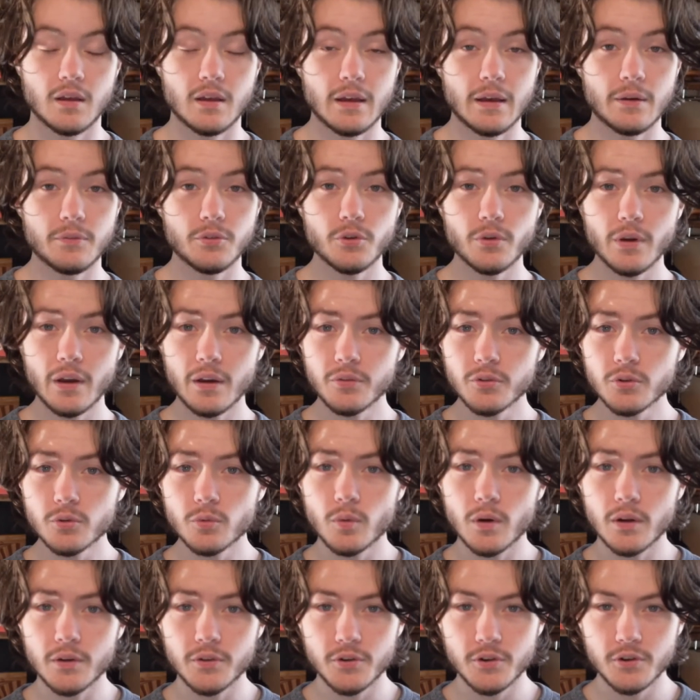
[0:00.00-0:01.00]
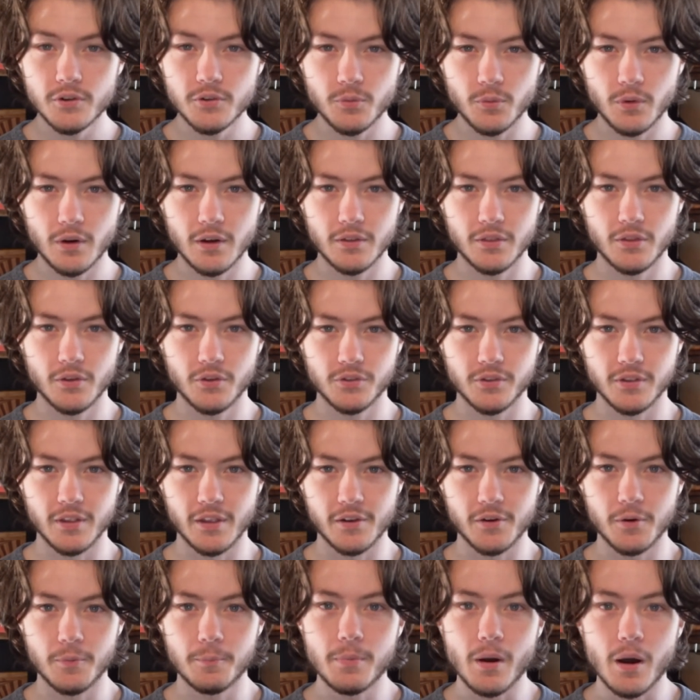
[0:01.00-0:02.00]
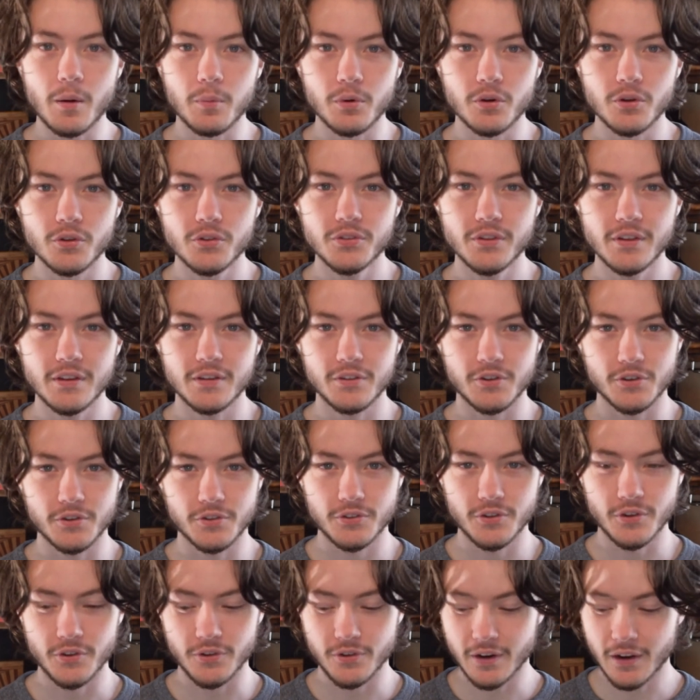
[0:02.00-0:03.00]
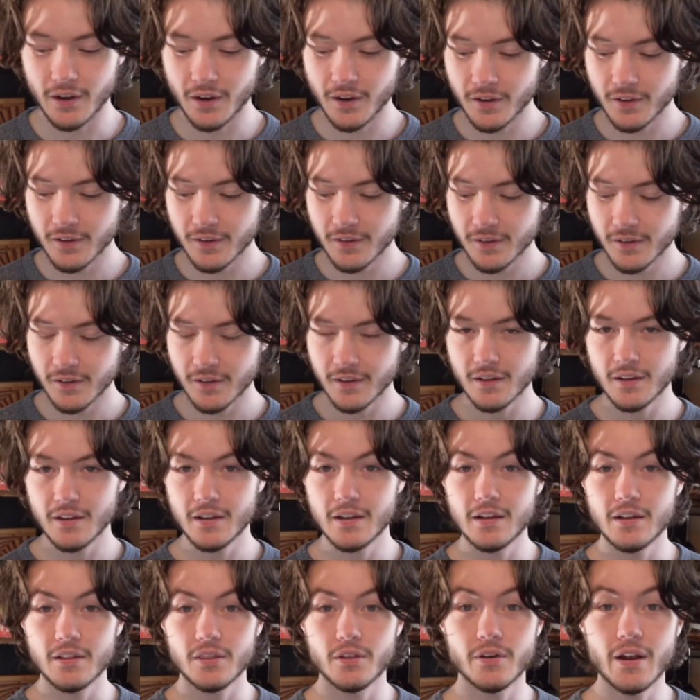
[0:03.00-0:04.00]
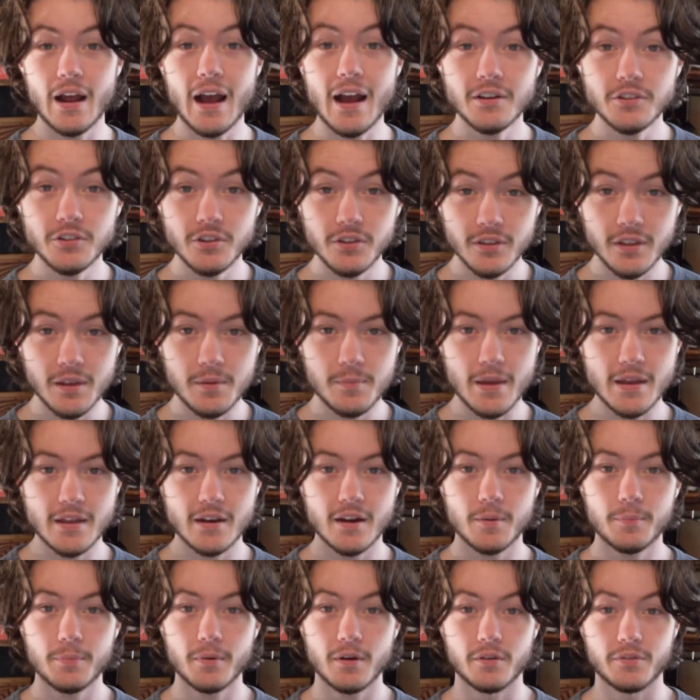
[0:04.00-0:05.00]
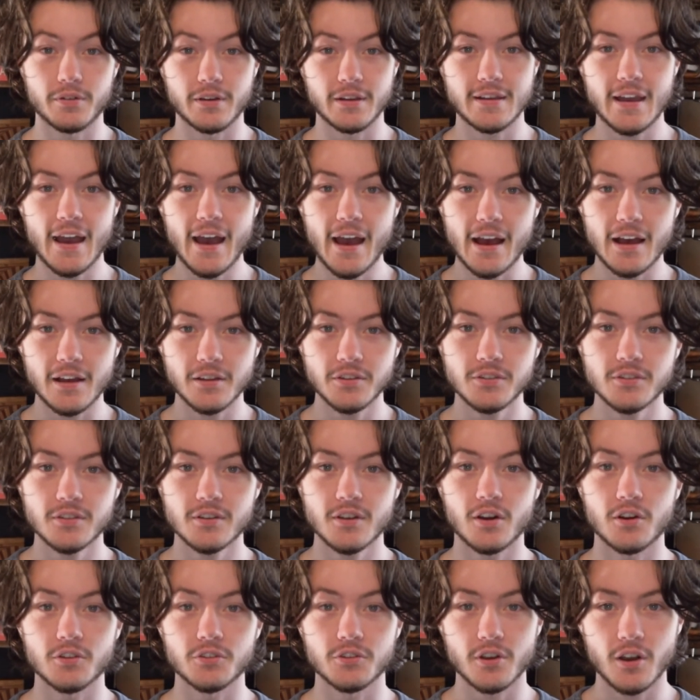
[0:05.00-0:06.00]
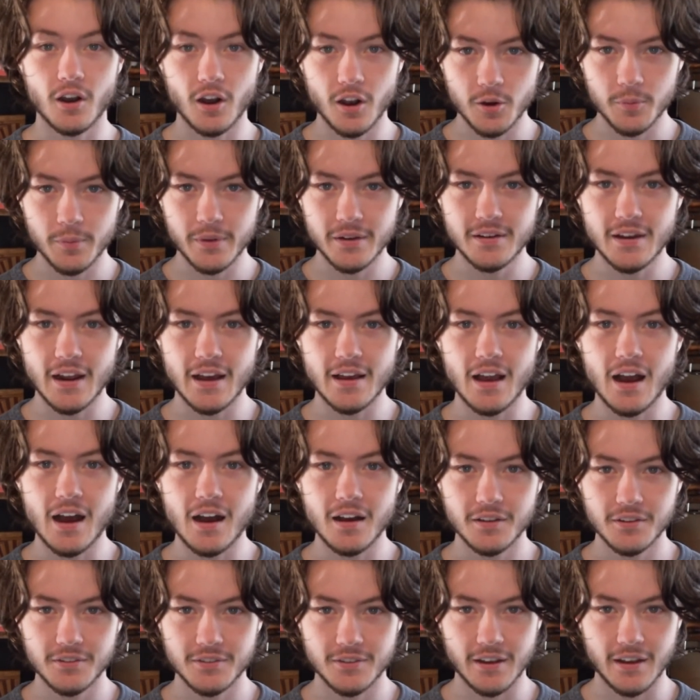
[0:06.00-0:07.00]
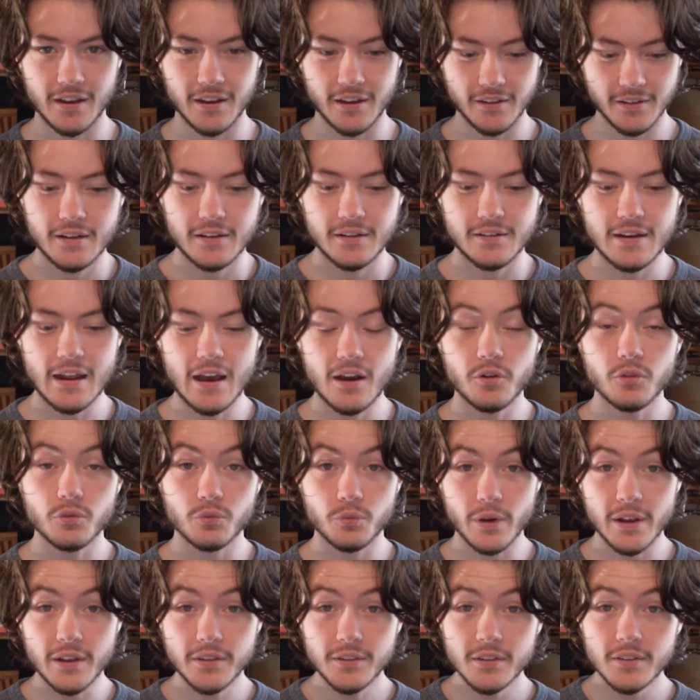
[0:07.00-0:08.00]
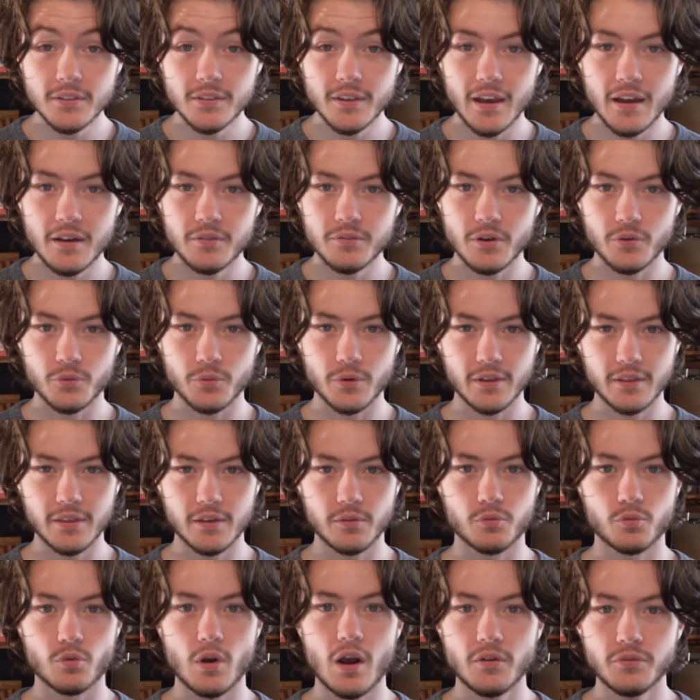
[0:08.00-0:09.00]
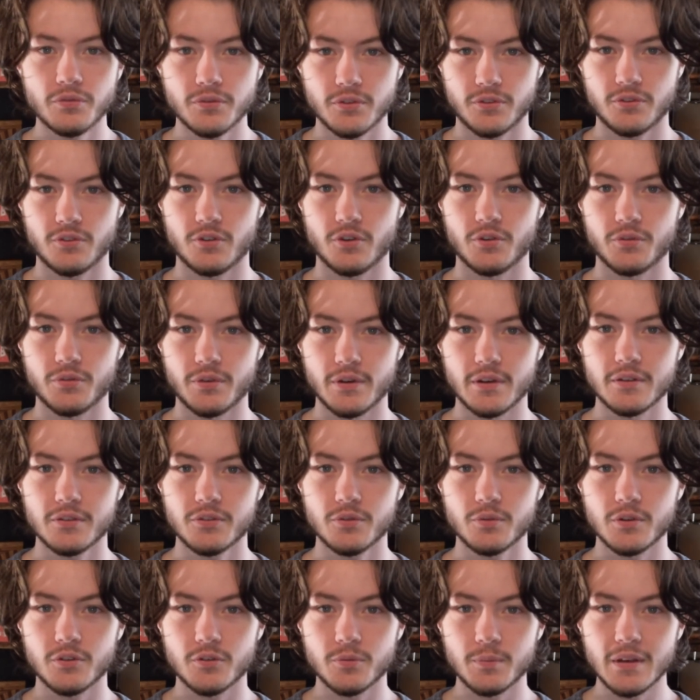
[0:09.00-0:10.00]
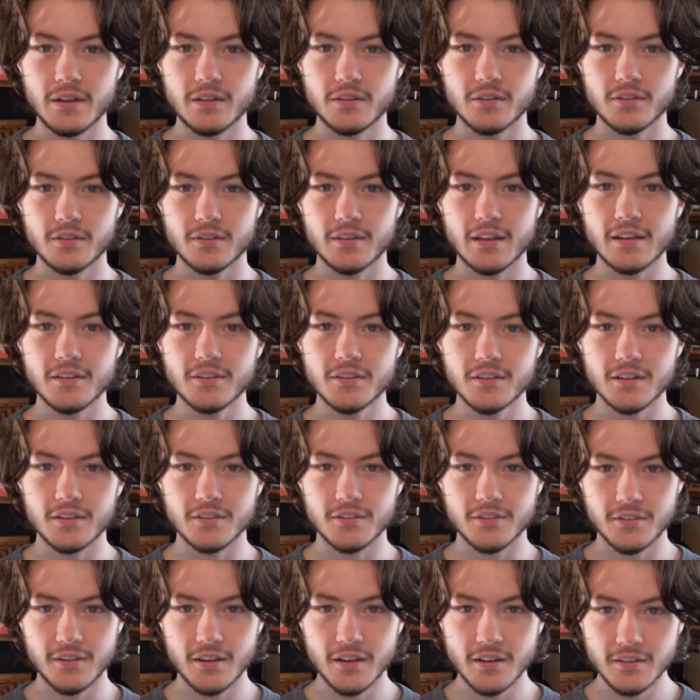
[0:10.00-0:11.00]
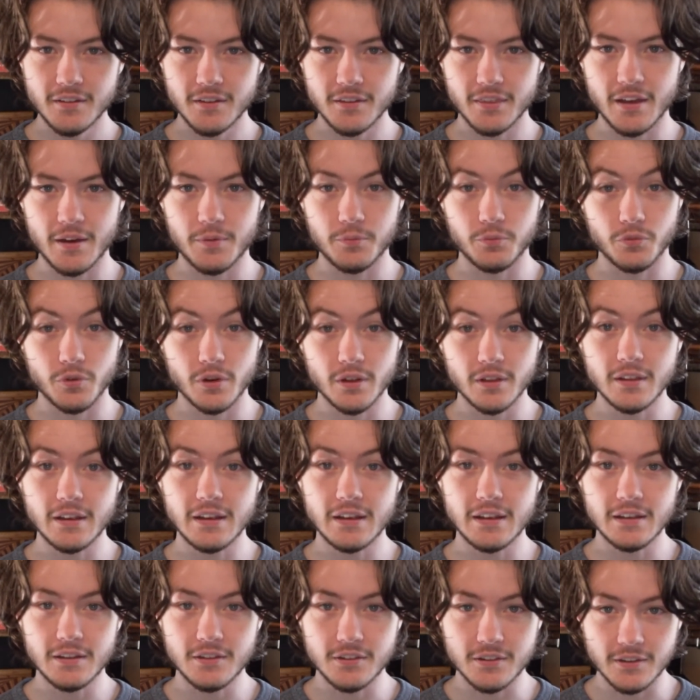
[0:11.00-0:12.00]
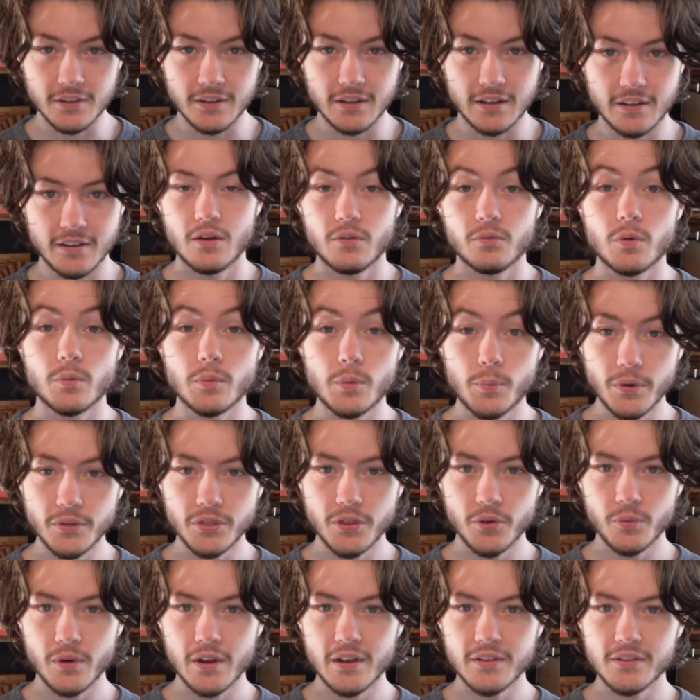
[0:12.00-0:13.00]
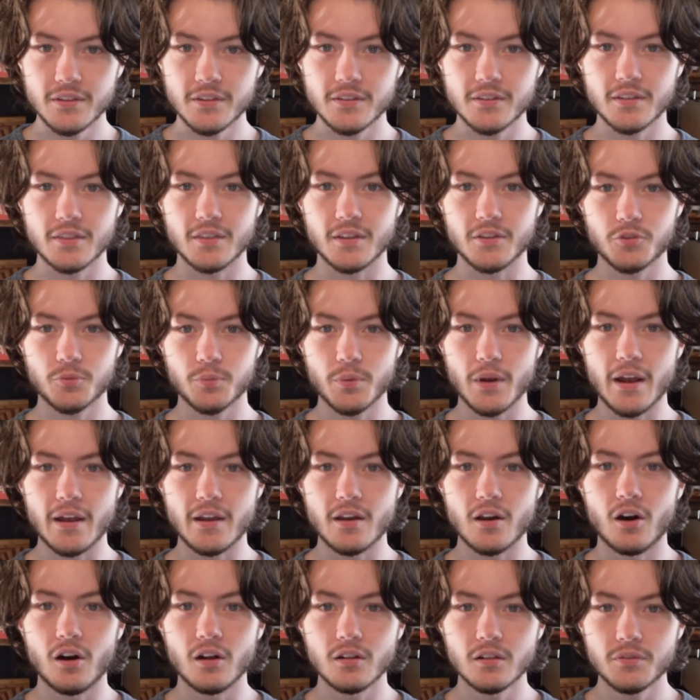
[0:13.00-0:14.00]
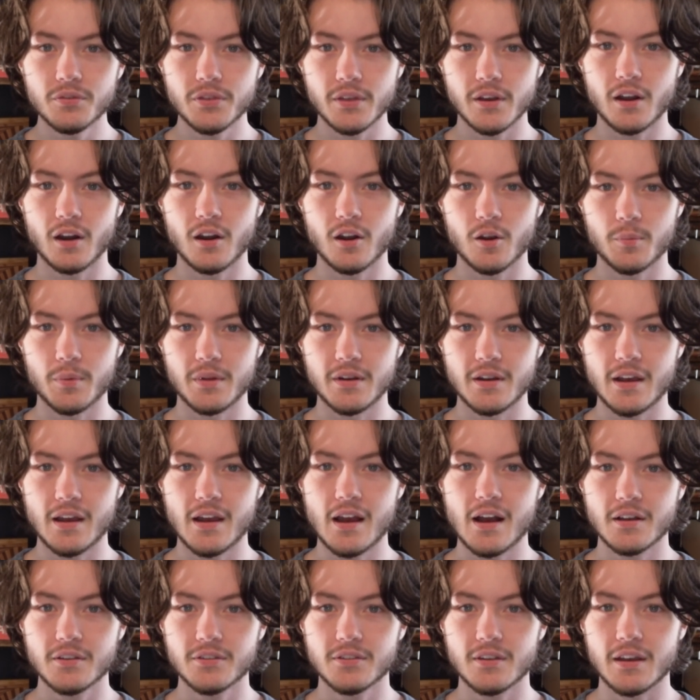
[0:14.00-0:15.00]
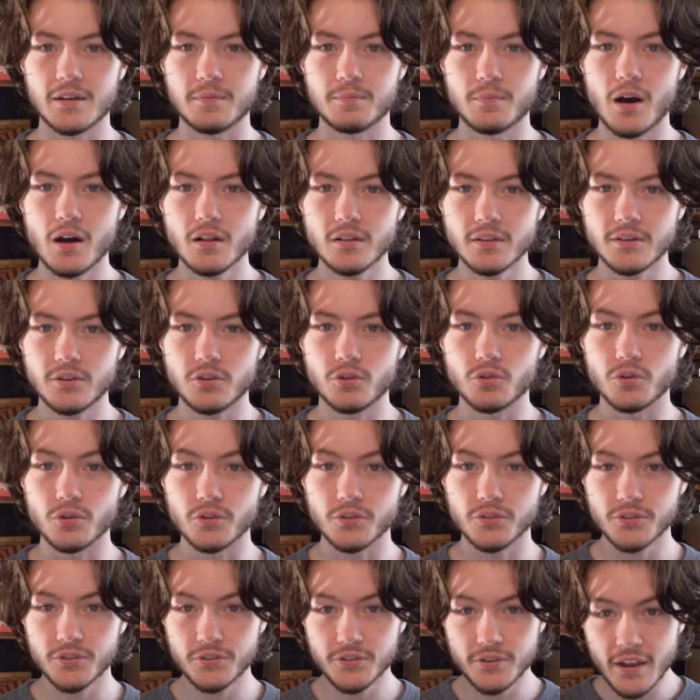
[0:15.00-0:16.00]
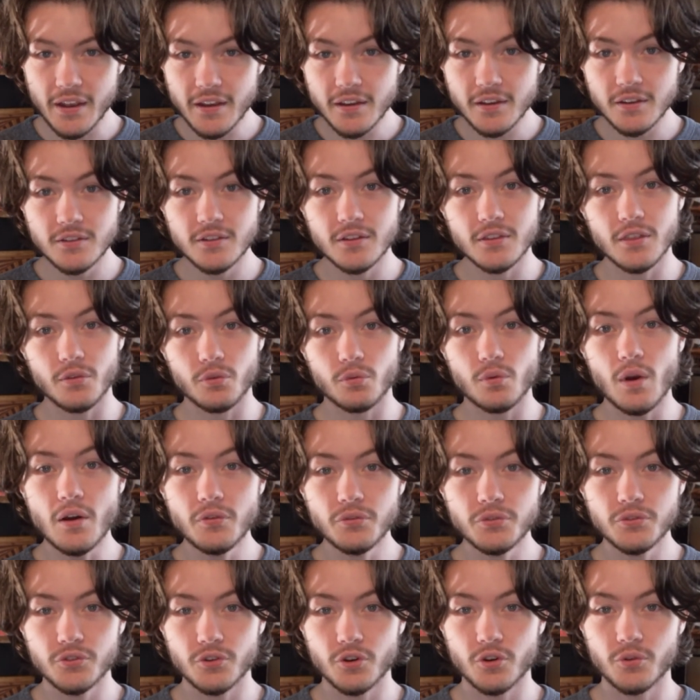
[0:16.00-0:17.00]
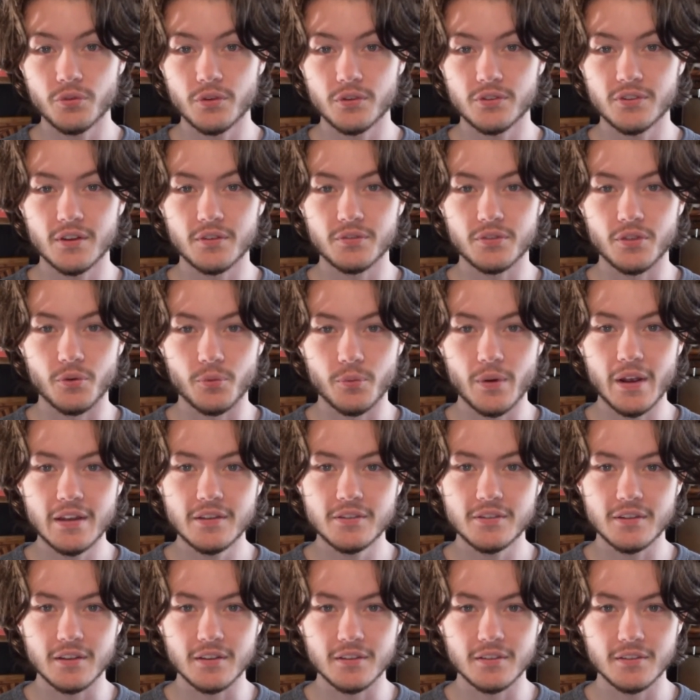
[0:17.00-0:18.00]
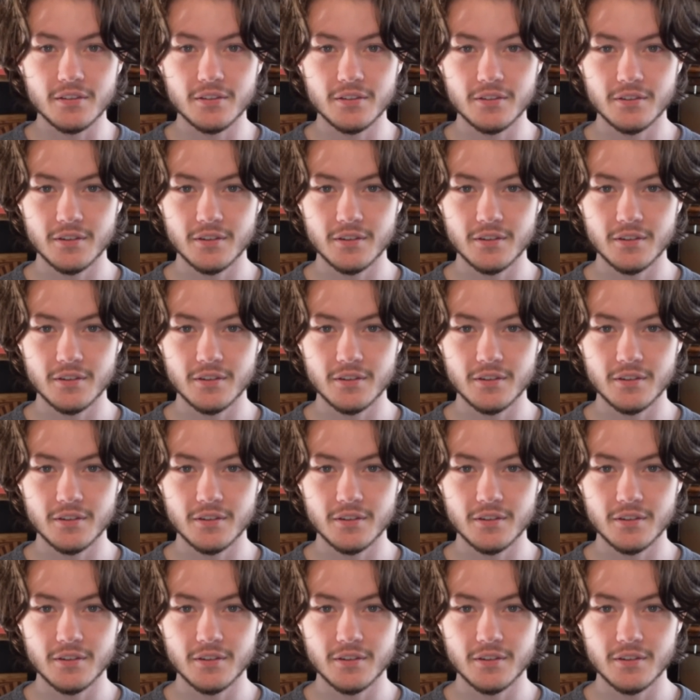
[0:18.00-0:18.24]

Have you ever wondered what those little bubbles in your soda are? They're actually made up of a gas called carbon dioxide. Now, raisins have a really rough surface, which means things can stick to them really easily. When we put the raisins in the Sprite, all of the carbon dioxide molecules stick to the rough surface of the raisins.